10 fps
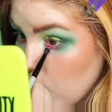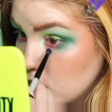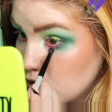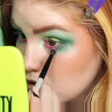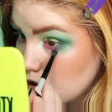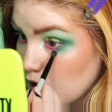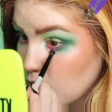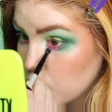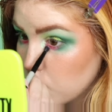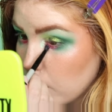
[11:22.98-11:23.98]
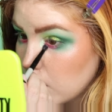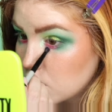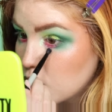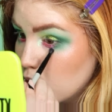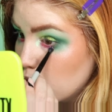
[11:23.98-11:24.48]
and just kind of
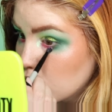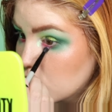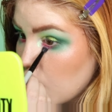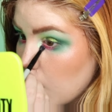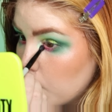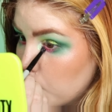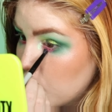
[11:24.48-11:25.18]
right over top.